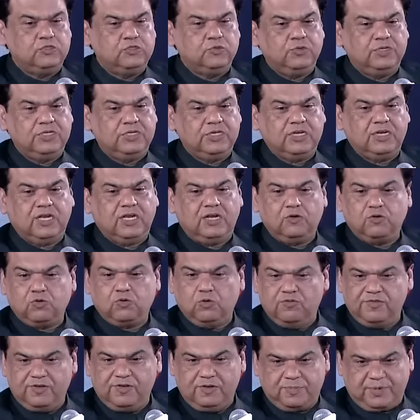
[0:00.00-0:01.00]
Junior and
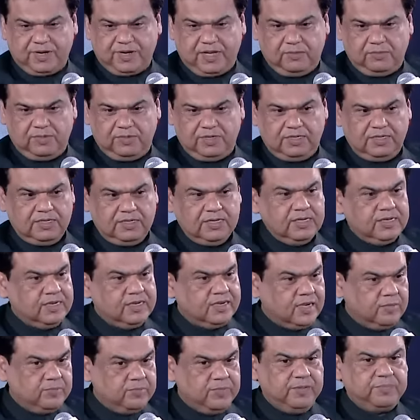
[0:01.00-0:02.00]
TOEFL Primary.
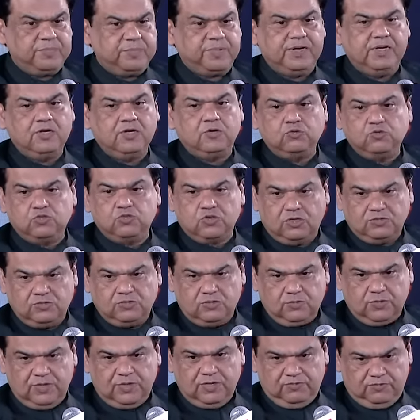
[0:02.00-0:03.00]
Come April
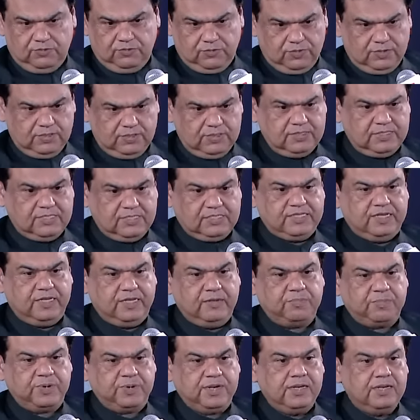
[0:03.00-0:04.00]
2024, this
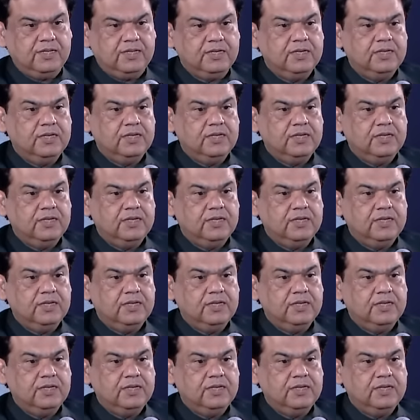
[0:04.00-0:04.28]
April,